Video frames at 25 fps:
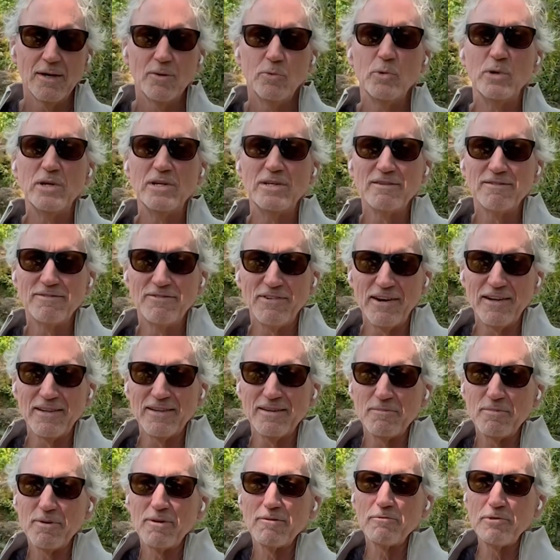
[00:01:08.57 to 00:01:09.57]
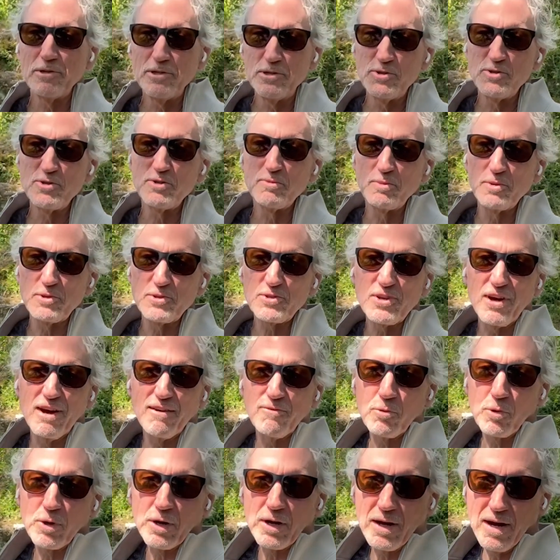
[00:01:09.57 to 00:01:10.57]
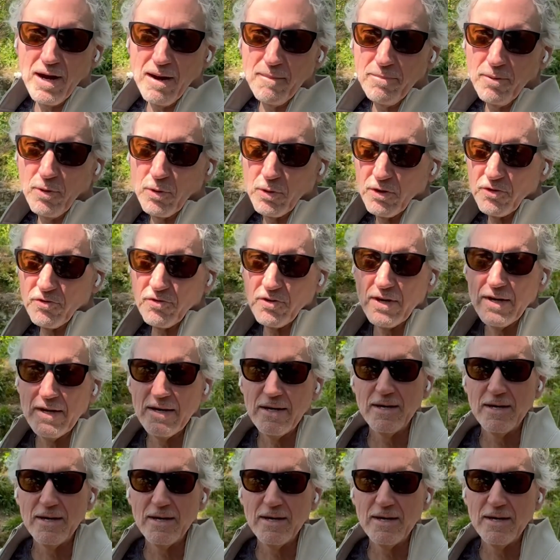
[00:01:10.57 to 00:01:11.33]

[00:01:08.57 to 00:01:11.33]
We develop reusable software components.